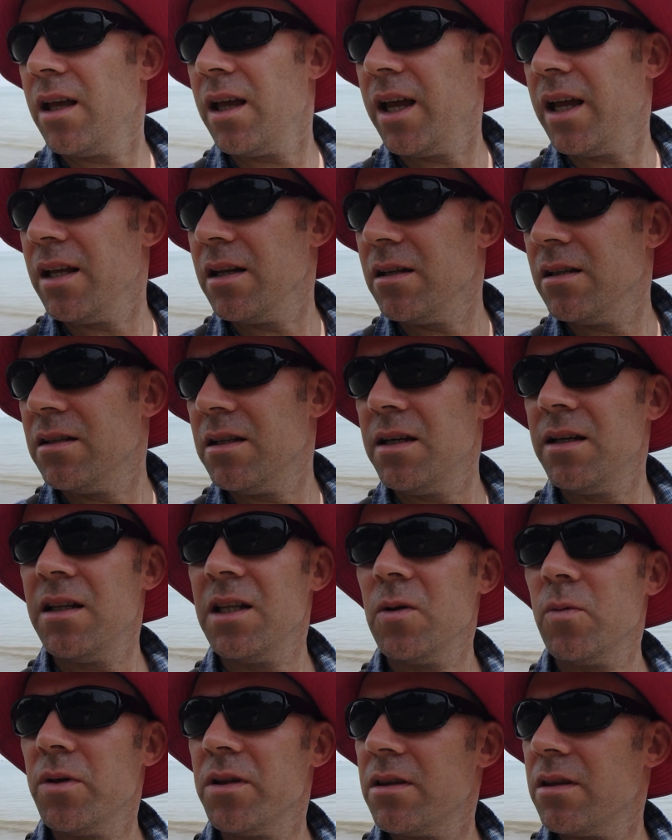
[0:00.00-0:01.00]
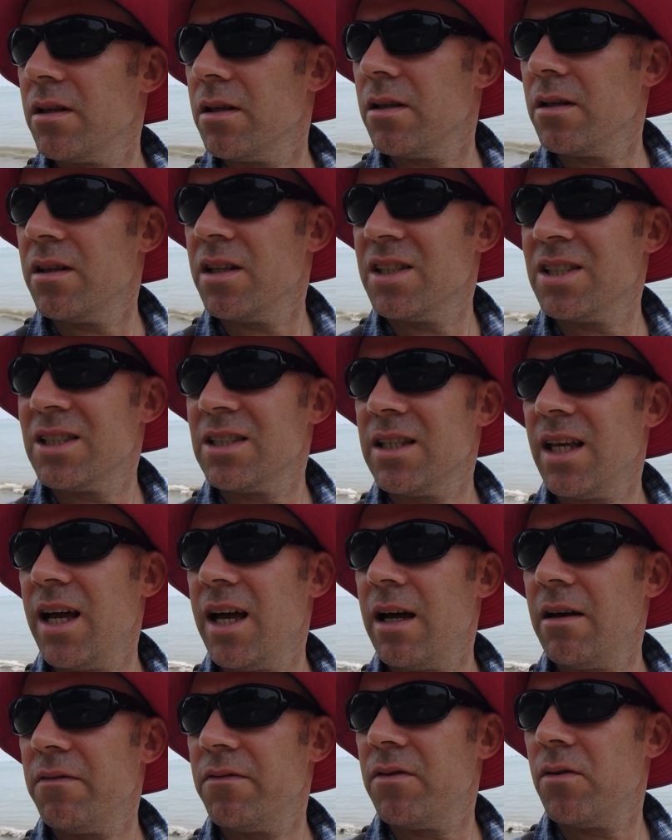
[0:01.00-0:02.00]
And dealing with the
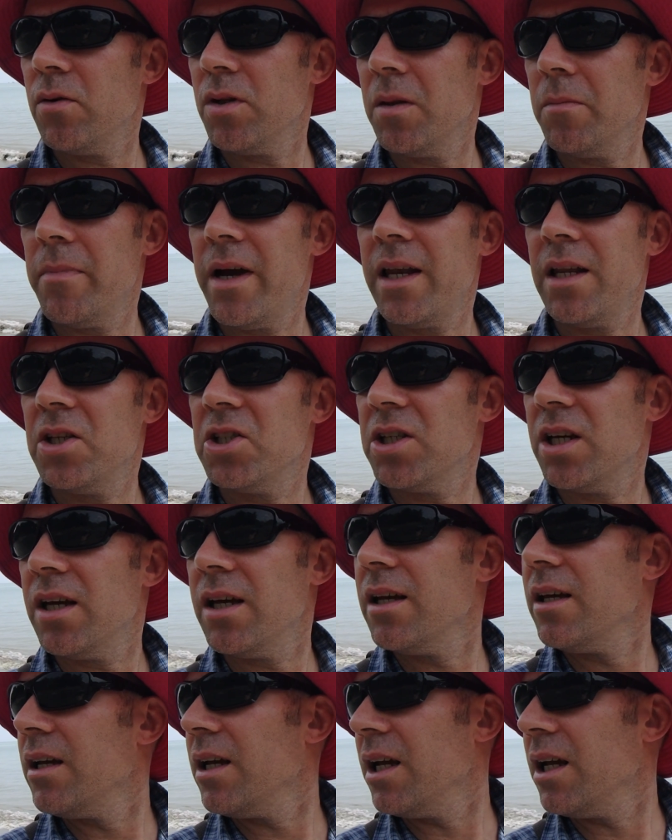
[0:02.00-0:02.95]
staff or the manager